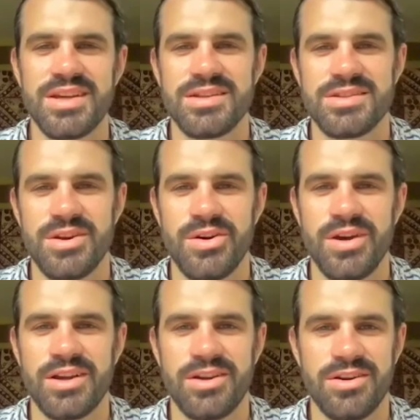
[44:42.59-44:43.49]
So
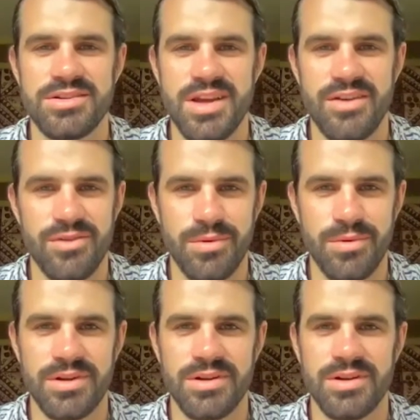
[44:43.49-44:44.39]
I encourage
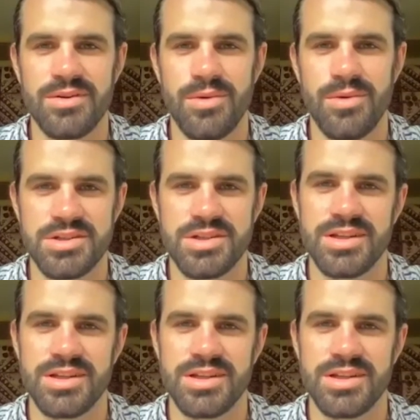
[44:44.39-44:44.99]
everyone watching